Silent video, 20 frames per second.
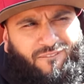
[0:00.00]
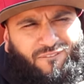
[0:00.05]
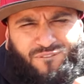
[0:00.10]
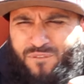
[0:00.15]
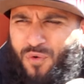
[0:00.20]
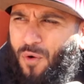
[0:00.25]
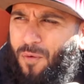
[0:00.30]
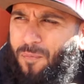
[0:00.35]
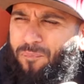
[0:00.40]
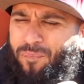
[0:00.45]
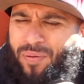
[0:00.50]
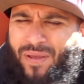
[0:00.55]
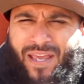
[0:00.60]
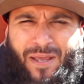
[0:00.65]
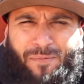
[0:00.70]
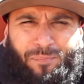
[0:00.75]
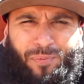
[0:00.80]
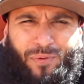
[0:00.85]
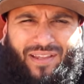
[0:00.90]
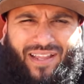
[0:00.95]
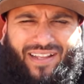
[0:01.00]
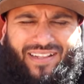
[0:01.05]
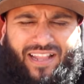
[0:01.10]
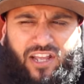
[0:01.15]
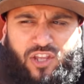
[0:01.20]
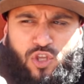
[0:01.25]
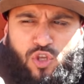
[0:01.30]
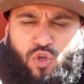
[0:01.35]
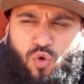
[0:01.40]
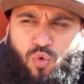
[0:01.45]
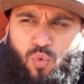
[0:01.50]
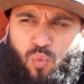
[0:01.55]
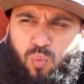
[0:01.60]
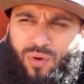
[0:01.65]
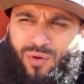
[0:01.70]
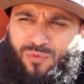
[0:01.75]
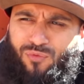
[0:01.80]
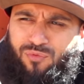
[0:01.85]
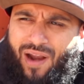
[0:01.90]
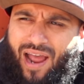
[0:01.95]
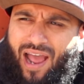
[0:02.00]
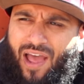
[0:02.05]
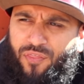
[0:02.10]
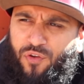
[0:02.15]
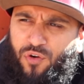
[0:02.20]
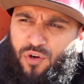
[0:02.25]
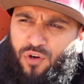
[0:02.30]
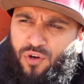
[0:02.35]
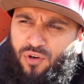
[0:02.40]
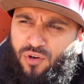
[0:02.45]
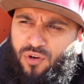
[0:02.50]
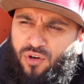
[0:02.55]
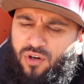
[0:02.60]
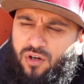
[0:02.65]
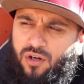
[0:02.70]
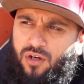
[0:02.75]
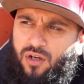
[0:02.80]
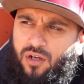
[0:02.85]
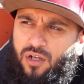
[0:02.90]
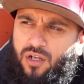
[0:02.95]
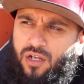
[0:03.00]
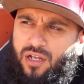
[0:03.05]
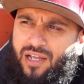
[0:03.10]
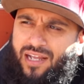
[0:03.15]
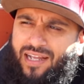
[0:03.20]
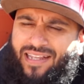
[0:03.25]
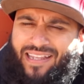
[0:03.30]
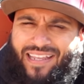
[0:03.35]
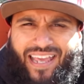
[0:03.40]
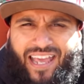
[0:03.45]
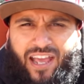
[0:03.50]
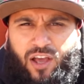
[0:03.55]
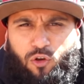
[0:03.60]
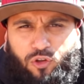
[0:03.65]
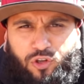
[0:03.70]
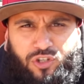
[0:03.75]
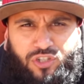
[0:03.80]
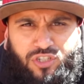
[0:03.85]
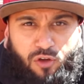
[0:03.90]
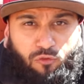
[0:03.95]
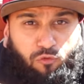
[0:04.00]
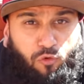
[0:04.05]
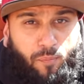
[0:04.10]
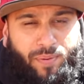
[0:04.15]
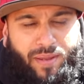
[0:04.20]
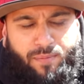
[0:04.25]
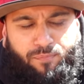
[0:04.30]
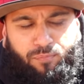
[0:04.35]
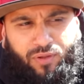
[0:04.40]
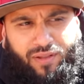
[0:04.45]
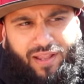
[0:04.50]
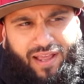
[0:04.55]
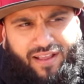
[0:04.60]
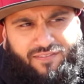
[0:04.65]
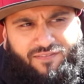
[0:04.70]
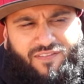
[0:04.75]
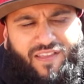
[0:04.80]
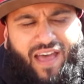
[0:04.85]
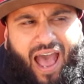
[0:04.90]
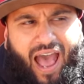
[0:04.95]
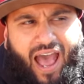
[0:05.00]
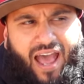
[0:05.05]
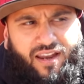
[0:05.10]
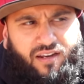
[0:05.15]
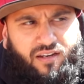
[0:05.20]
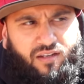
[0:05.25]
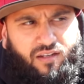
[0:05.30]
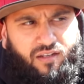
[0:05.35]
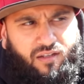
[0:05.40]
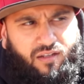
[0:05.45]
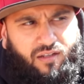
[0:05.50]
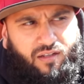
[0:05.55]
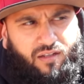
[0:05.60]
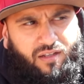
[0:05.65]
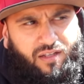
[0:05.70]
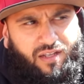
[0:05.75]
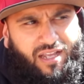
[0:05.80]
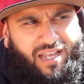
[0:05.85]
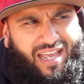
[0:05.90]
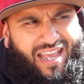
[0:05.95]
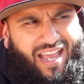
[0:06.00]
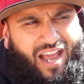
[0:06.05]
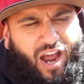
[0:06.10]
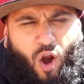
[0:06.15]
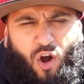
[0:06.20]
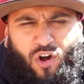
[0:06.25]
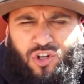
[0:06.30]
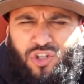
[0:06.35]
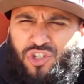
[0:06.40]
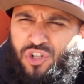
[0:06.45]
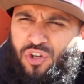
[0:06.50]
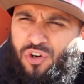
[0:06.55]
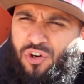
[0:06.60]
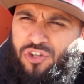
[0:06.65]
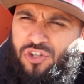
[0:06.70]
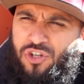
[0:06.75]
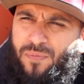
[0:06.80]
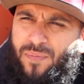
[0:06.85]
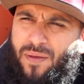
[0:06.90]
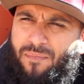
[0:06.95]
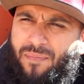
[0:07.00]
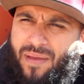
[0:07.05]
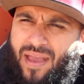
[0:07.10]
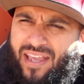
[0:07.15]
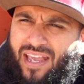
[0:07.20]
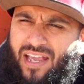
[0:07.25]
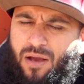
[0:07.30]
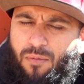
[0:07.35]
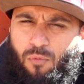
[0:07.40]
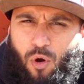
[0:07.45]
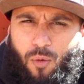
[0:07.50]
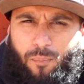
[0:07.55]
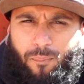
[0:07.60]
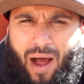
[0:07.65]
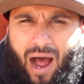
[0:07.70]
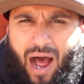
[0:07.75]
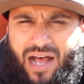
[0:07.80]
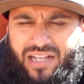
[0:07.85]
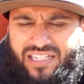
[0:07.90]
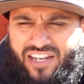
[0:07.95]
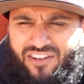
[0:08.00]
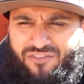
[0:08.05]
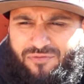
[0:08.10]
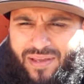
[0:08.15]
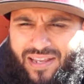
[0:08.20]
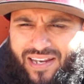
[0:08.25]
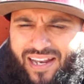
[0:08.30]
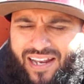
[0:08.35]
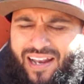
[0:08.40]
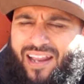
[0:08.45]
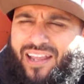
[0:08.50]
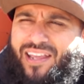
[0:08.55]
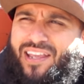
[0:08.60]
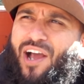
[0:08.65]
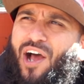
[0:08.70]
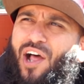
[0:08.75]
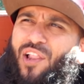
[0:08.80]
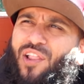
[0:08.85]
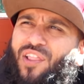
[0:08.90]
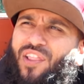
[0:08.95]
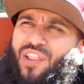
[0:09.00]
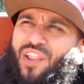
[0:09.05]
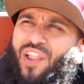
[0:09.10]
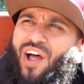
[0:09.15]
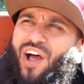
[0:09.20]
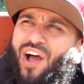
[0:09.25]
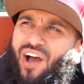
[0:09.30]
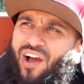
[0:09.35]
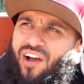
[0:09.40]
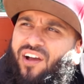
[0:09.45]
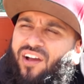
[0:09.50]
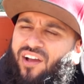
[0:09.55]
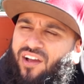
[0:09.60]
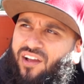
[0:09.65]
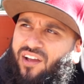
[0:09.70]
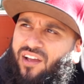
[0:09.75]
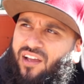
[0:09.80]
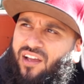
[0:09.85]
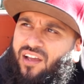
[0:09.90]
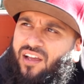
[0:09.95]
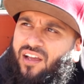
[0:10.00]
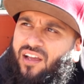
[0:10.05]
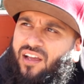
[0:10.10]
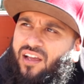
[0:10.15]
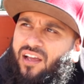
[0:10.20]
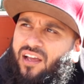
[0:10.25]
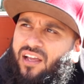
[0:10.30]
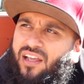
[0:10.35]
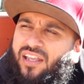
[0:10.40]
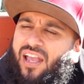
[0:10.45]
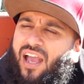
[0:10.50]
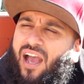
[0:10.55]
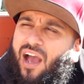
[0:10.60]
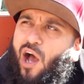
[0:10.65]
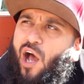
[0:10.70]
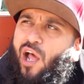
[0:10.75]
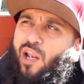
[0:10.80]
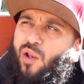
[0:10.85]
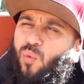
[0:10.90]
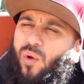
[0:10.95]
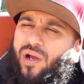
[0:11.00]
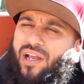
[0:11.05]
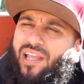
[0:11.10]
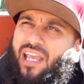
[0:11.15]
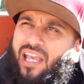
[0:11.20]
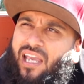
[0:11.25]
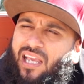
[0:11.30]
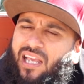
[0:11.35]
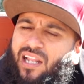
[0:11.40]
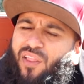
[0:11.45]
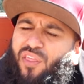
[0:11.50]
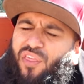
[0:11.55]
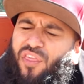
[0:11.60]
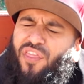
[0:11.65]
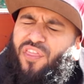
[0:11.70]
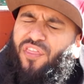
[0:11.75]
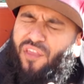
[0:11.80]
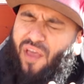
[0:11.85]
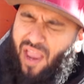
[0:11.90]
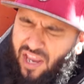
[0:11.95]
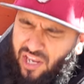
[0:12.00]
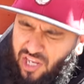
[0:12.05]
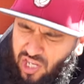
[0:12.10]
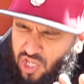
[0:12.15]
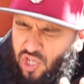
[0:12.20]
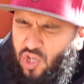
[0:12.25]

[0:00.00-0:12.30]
For people like that, you would rather kill yourself for people like that. Shouldn't you be making a more positive meaning, like, Ya Allah, Ya Al-Wakil, thank